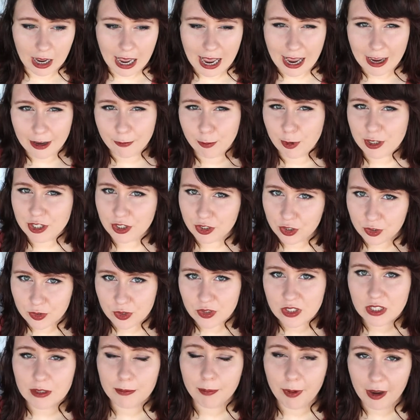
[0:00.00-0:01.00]
I was
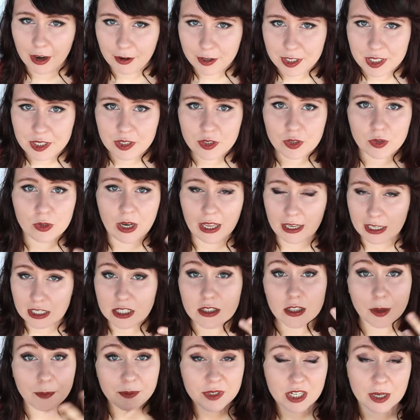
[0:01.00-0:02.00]
used in Paris to like
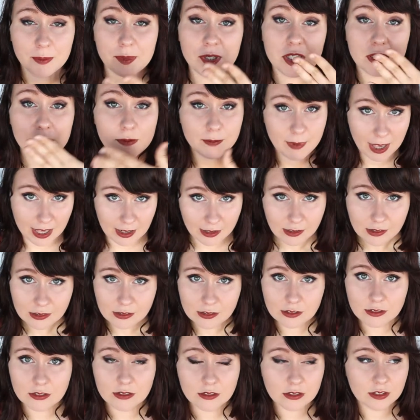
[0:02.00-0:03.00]
sometimes
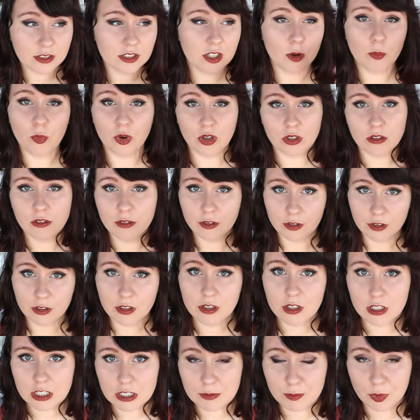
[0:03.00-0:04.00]
smell someone
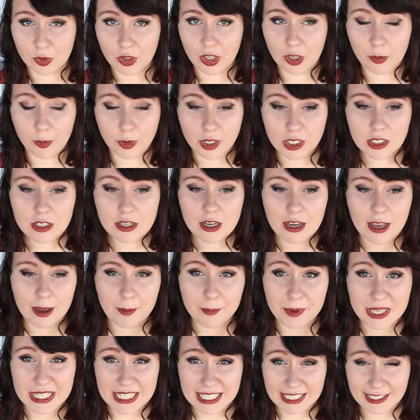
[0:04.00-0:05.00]
smoking weed,
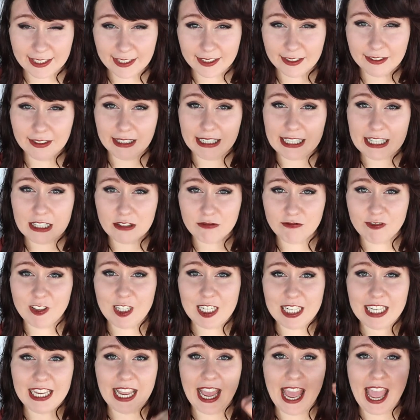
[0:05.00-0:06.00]
but here it's
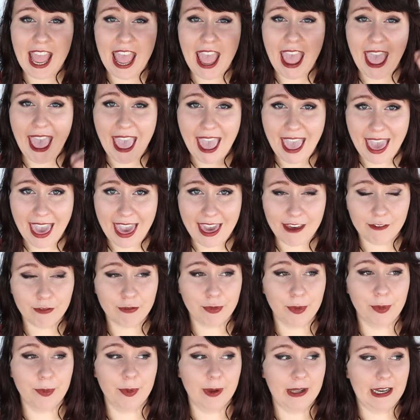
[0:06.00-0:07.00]
really
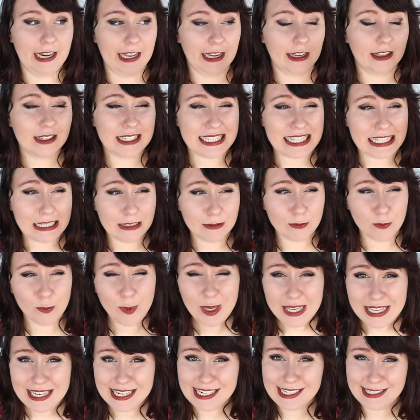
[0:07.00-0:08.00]
everywhere. Like,
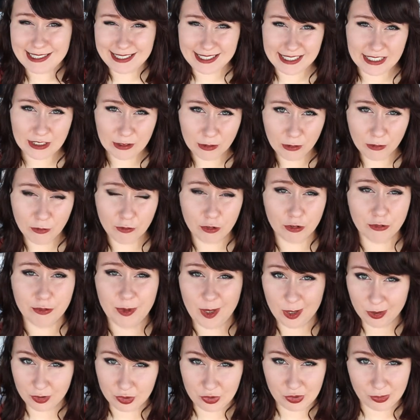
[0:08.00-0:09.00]
weed is legal for
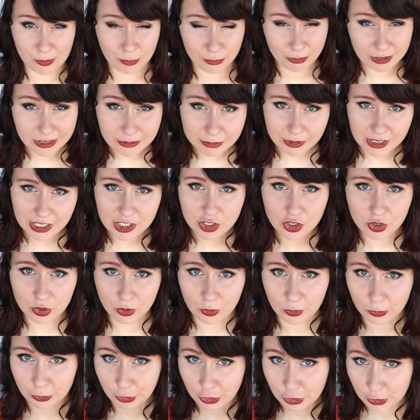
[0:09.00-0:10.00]

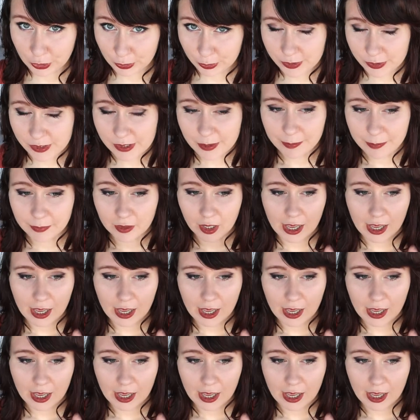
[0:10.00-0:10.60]
recreational use,